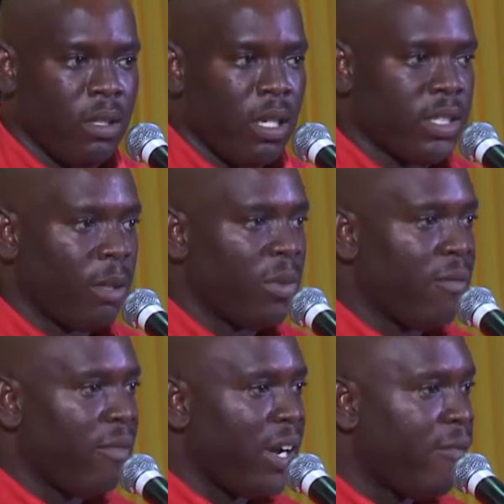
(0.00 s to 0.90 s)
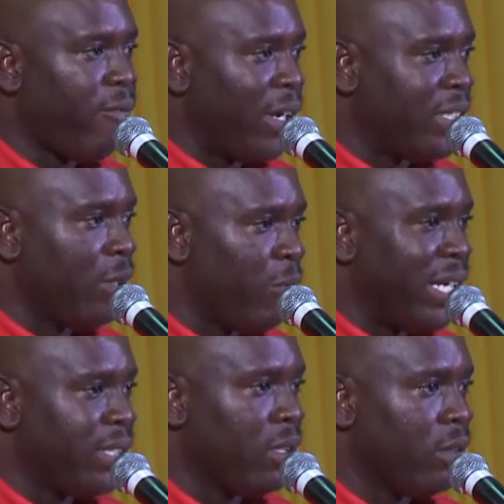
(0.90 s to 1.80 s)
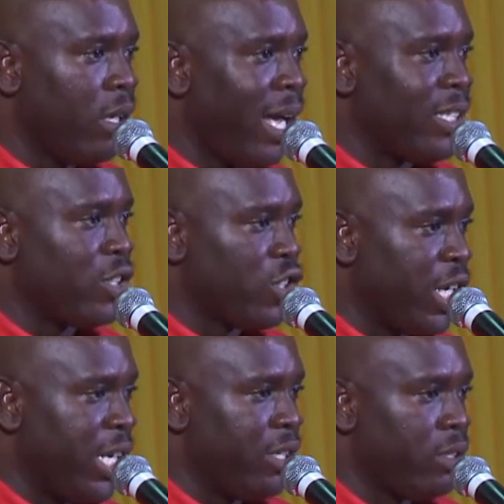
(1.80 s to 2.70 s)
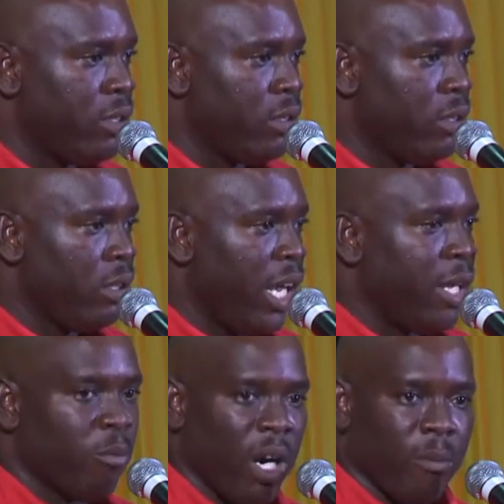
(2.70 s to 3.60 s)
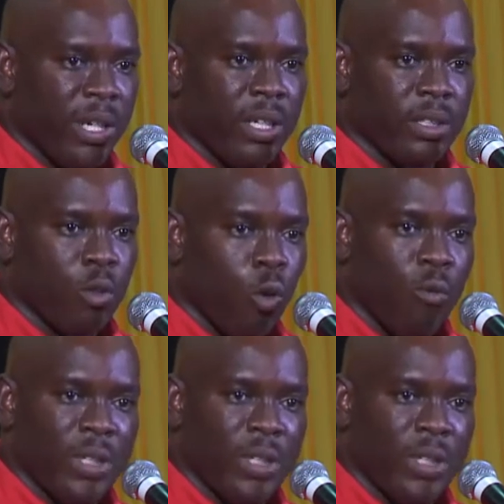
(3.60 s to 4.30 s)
something very fundamental has changed in Barbados over